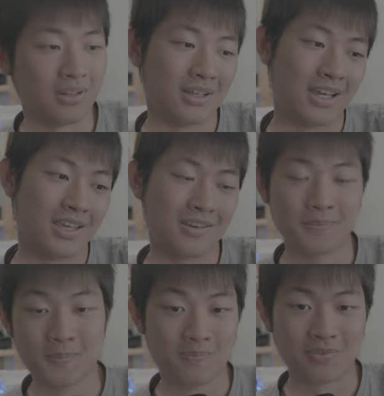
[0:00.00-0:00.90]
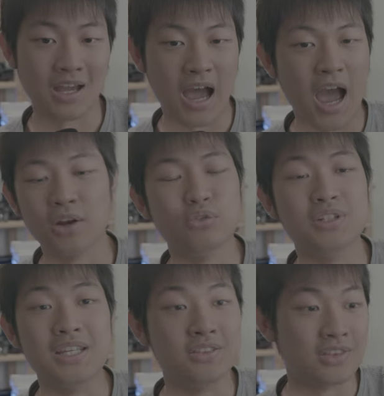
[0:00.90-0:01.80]
Like, I don't
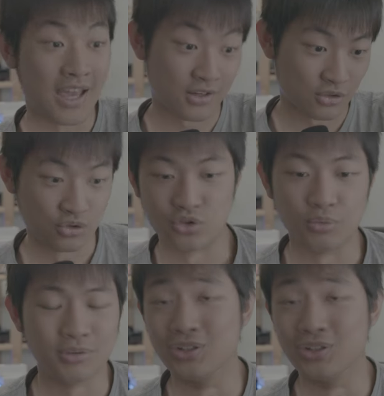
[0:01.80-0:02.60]
need that super